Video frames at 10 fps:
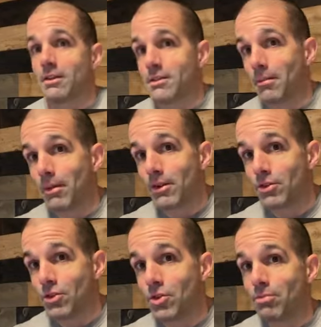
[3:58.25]
some
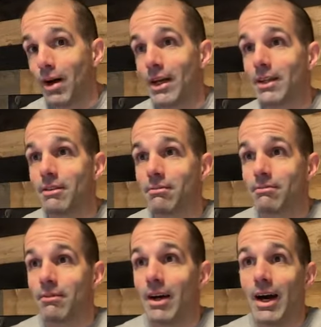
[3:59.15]
months you might,
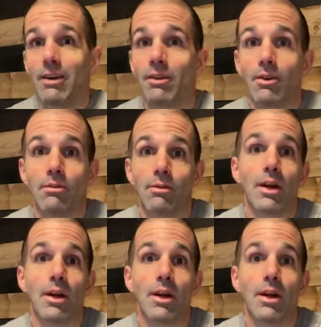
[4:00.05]
I don't know,